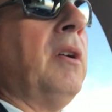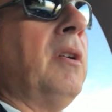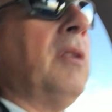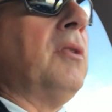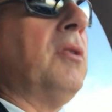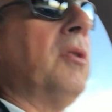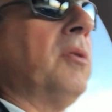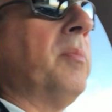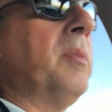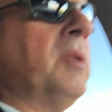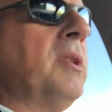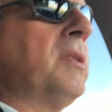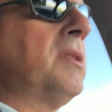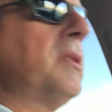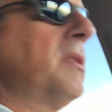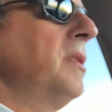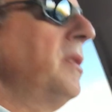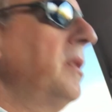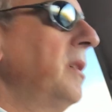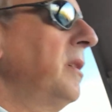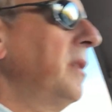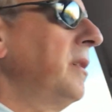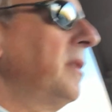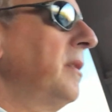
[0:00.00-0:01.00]
you've been
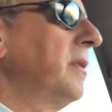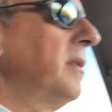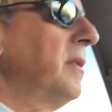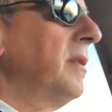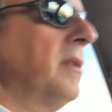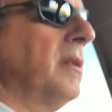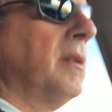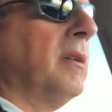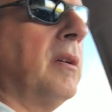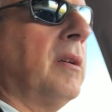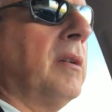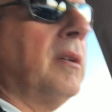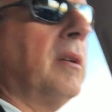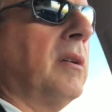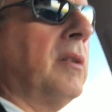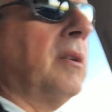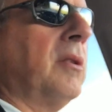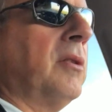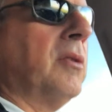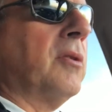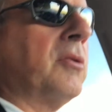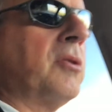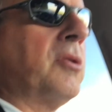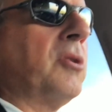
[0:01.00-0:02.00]
seeing
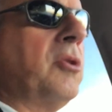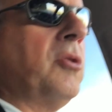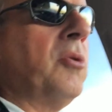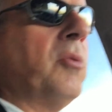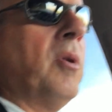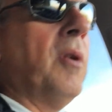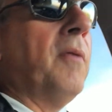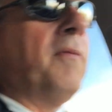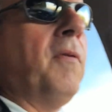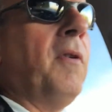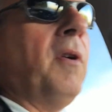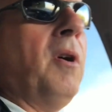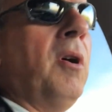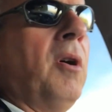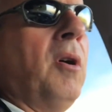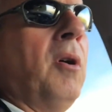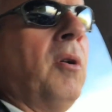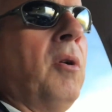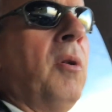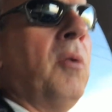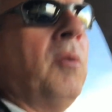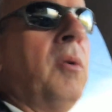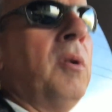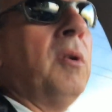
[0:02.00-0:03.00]
there's a
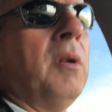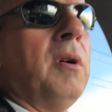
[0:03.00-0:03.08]
UFO,